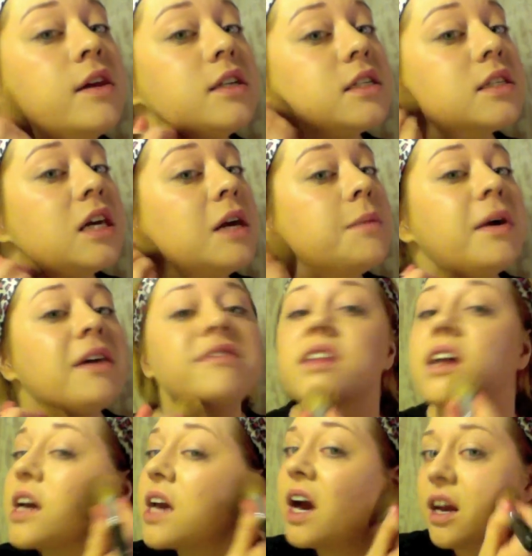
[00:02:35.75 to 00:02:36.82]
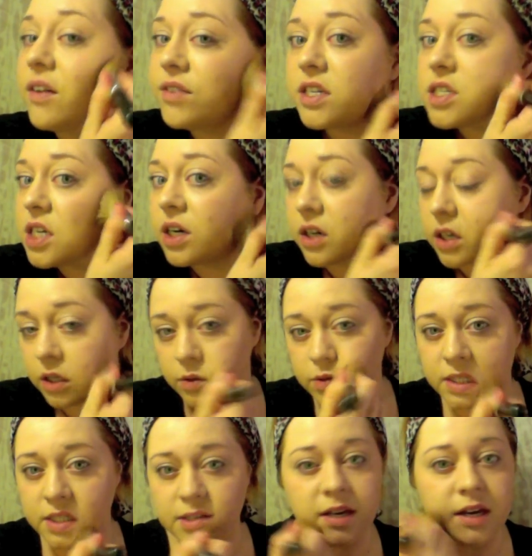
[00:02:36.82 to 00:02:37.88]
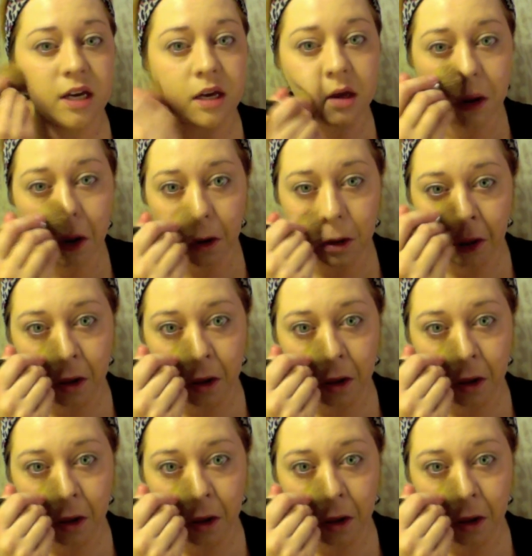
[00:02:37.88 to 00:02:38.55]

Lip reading: And then just keep buffing that kind of until you see,